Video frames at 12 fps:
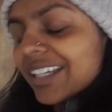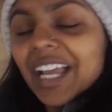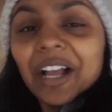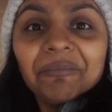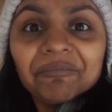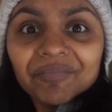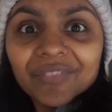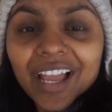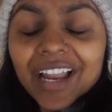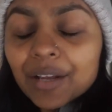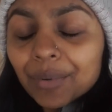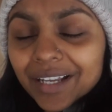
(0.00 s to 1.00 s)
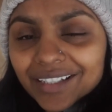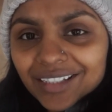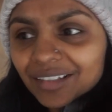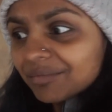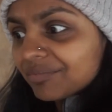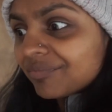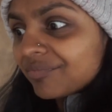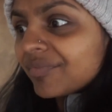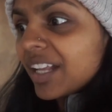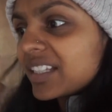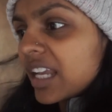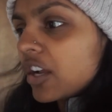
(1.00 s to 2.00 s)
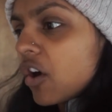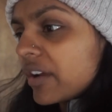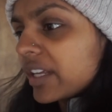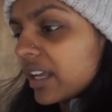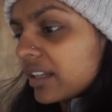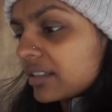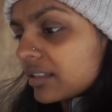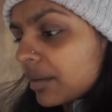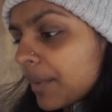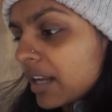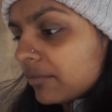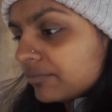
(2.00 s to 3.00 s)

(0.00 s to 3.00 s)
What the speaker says: yeah. Anyways, let's get going, kids. Come on.